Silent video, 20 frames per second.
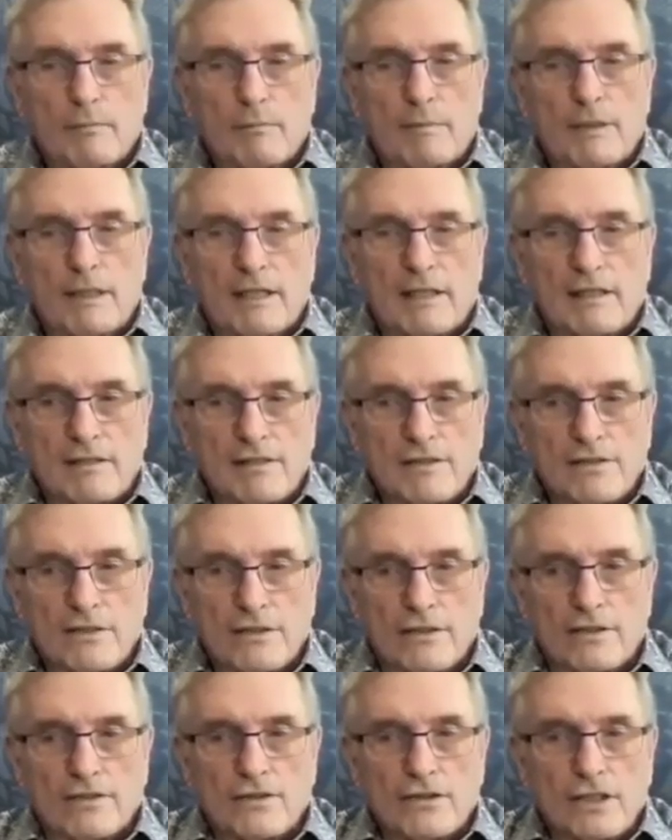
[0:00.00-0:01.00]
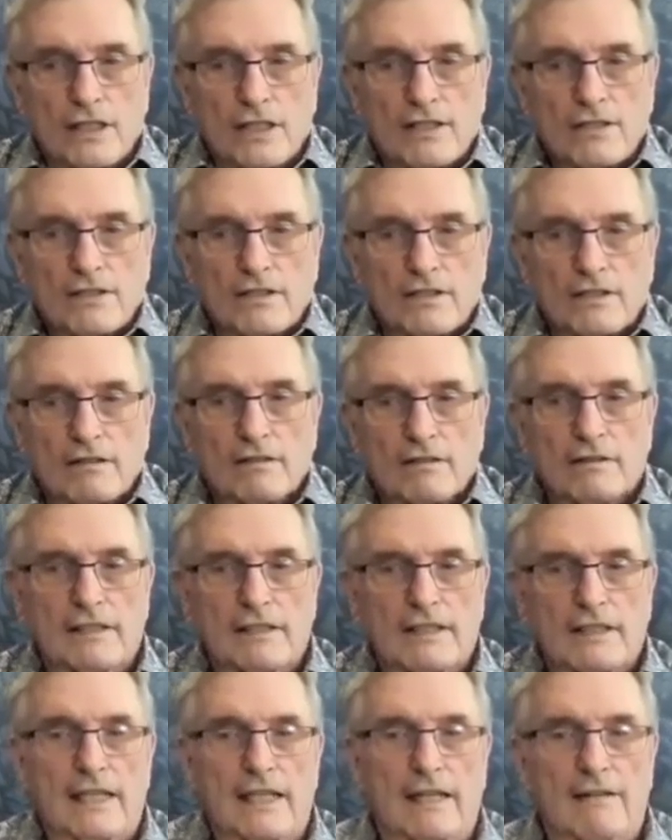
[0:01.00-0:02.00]
me on a search, and I started
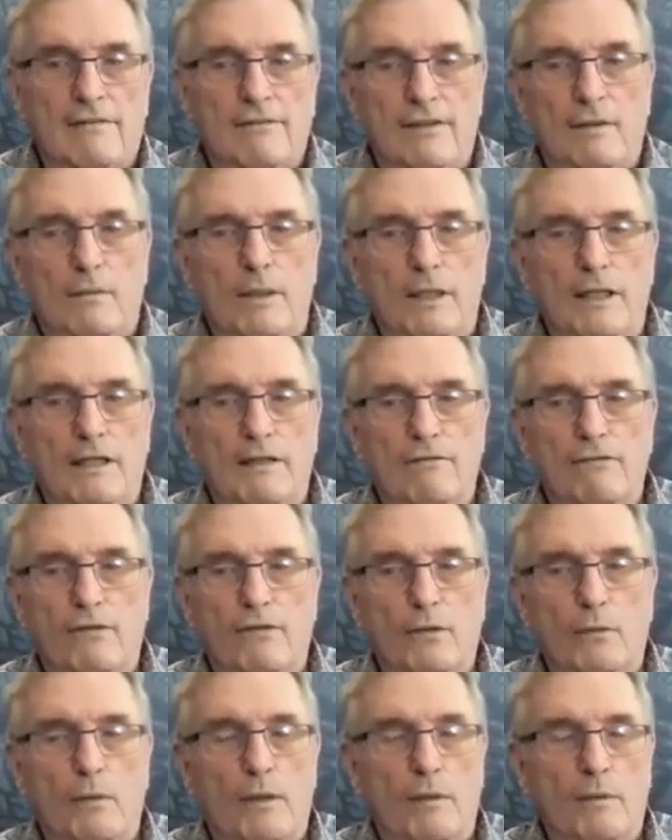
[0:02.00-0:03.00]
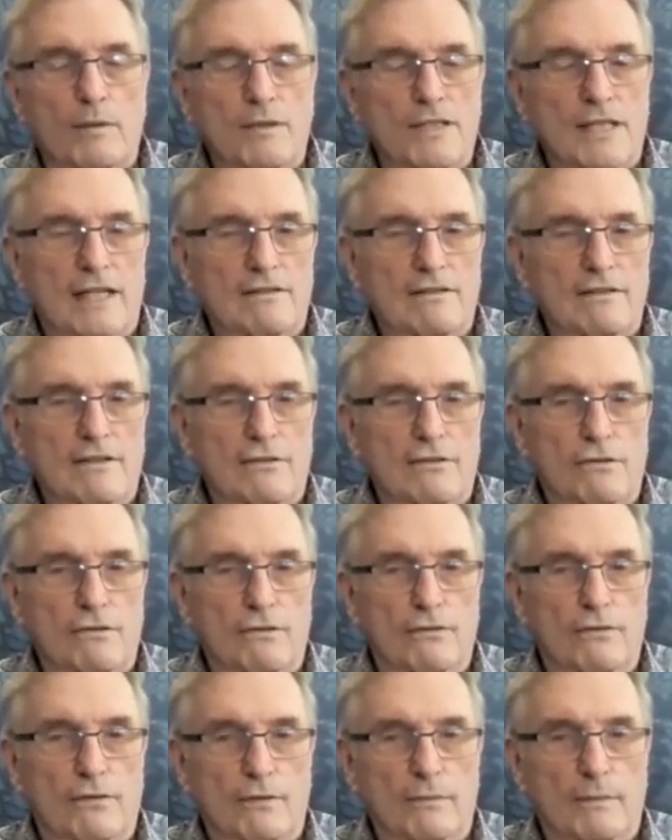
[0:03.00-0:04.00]
looking everywhere for what was actually
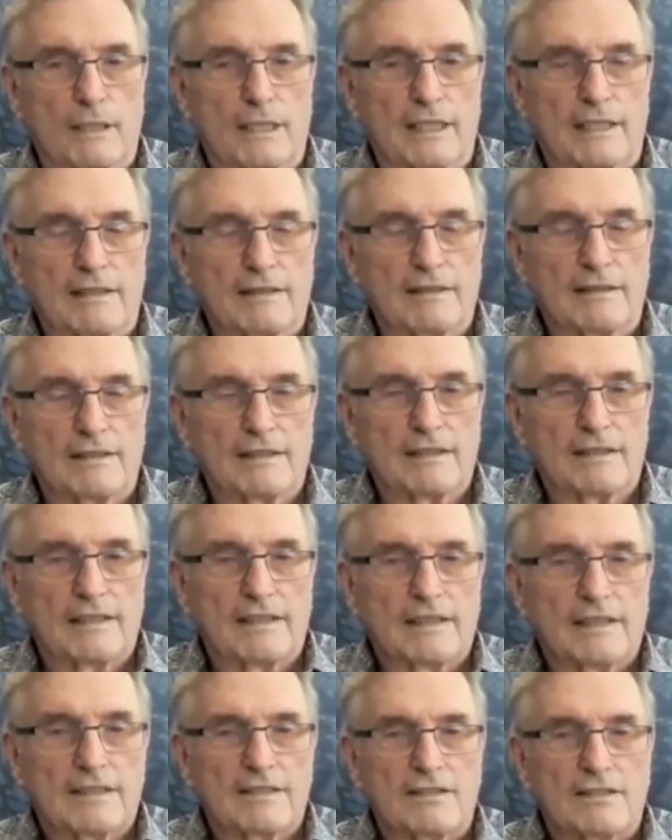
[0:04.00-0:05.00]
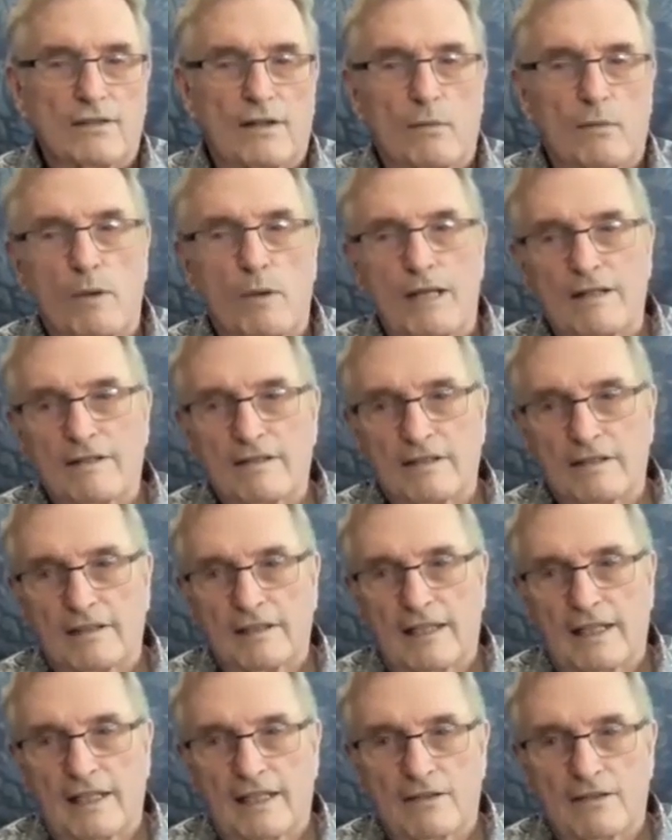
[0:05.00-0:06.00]
true for me. So I went
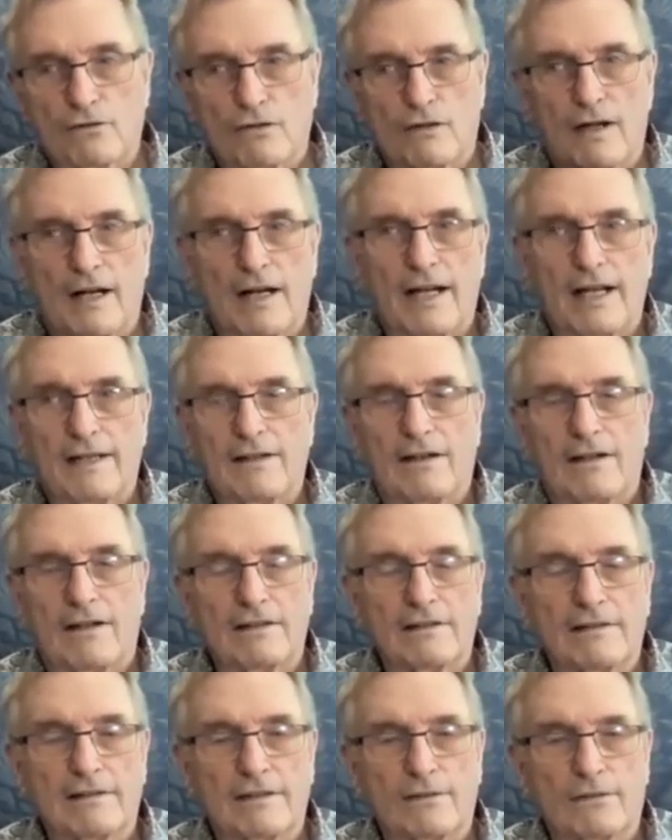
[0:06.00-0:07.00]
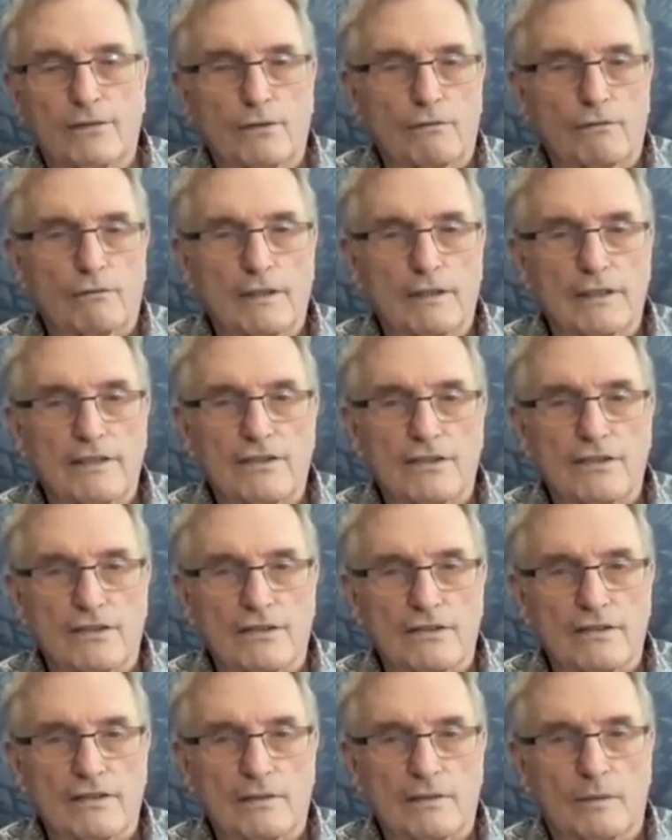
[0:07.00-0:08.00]
and I tried all the different
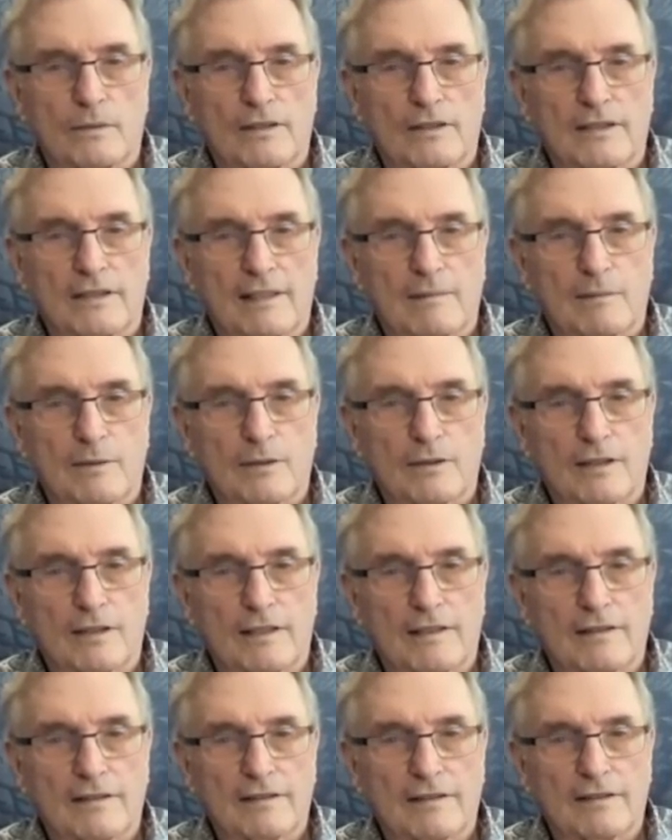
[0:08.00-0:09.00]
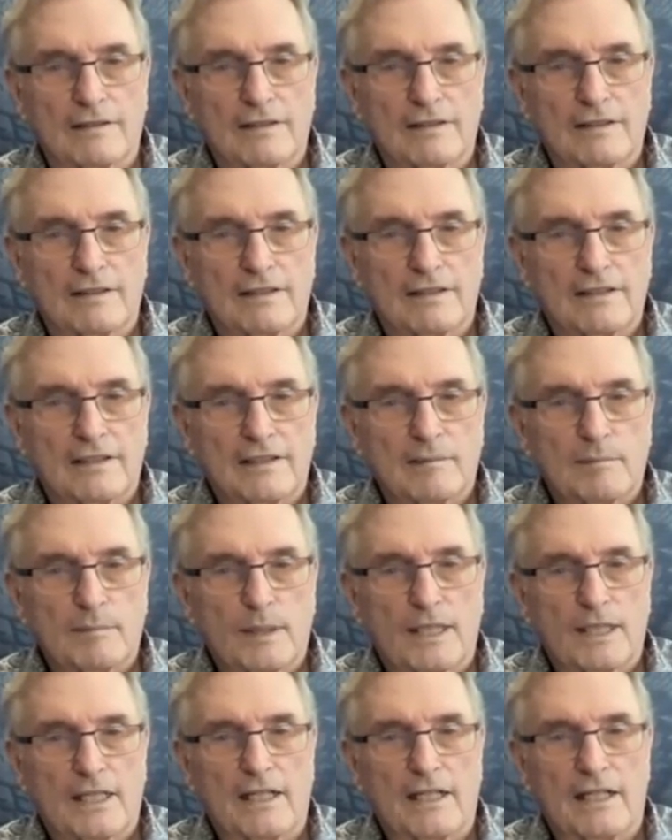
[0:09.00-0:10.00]
religions at one time or another
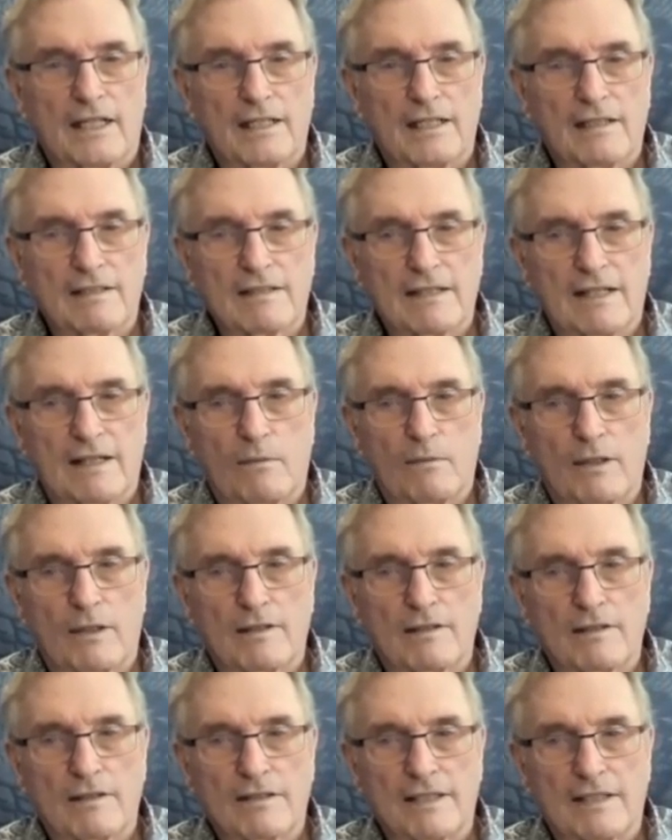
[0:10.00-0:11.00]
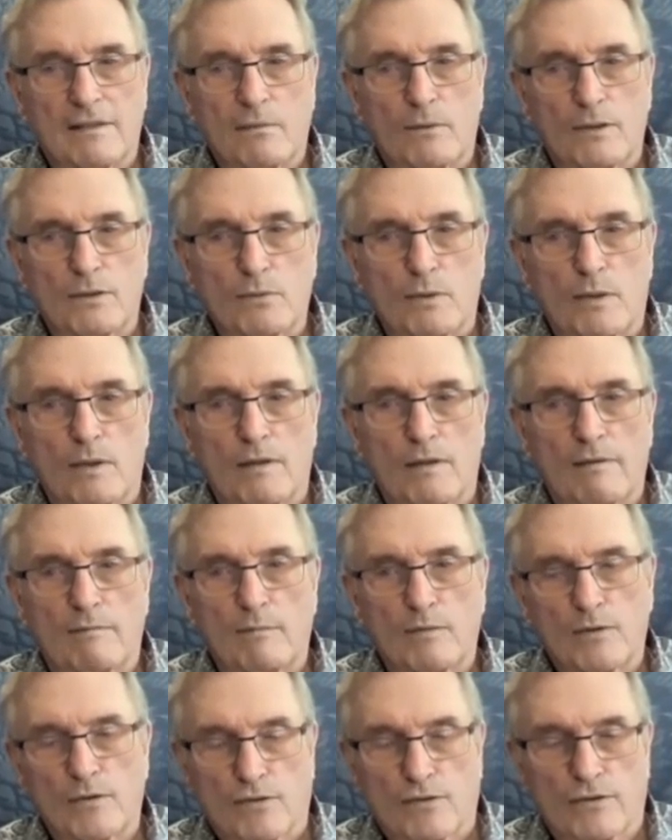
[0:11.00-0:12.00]
because I wanted to see which one of them
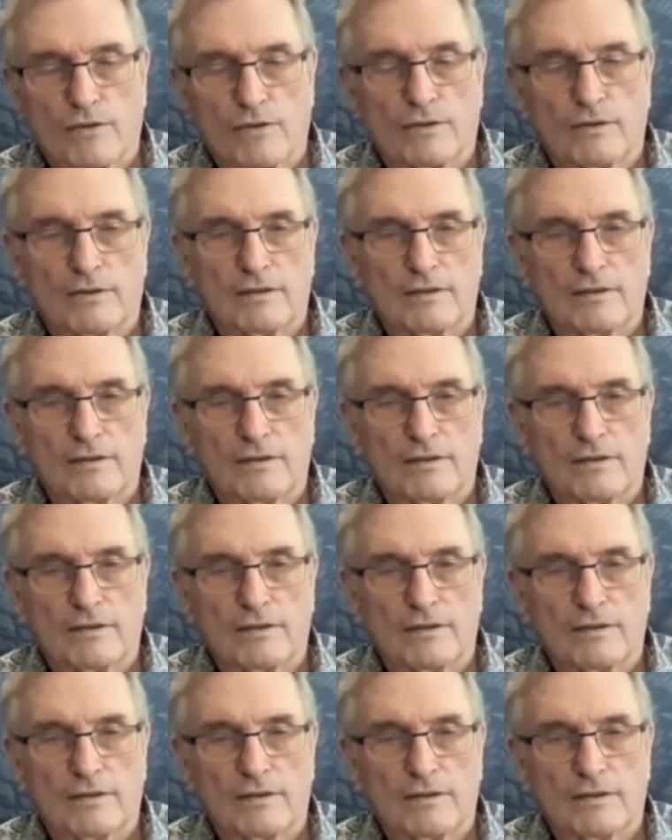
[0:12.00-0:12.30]
was true.